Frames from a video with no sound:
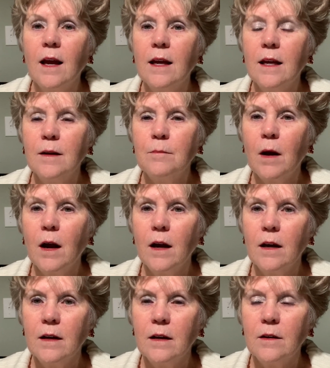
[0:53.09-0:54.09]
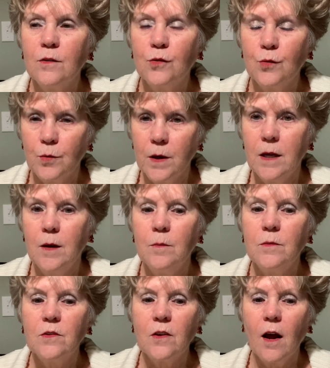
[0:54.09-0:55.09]
in my
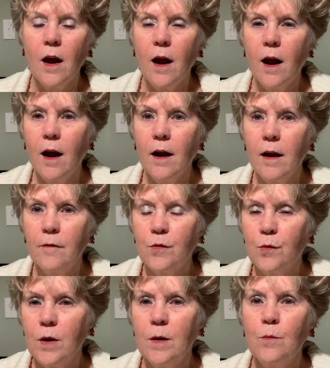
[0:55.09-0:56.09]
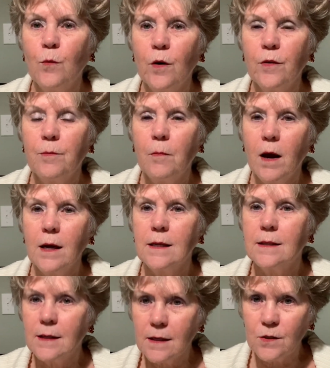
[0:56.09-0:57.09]
dreams, I have a dream with my
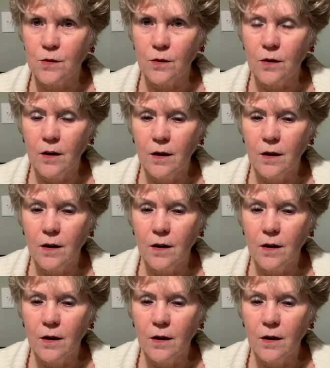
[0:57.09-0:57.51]
sister.